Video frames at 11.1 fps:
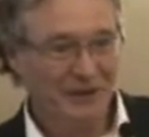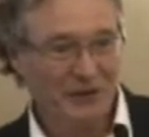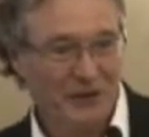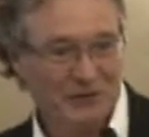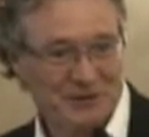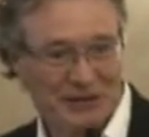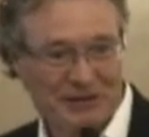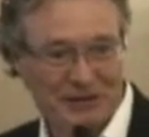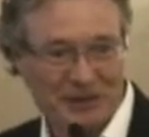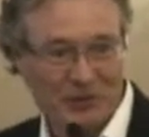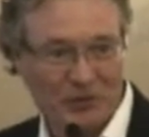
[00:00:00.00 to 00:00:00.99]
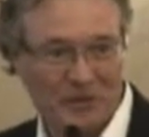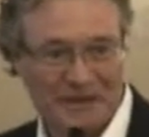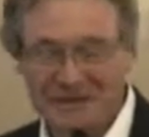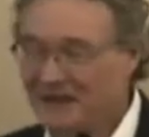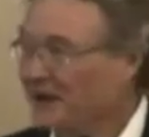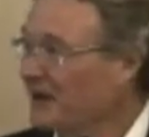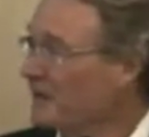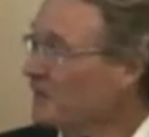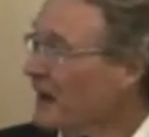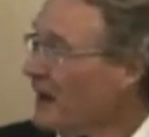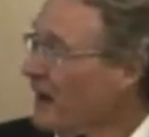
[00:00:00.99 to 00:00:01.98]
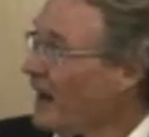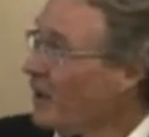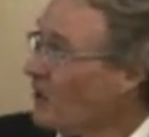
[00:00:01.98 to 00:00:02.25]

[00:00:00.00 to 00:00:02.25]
conversation in a moment. I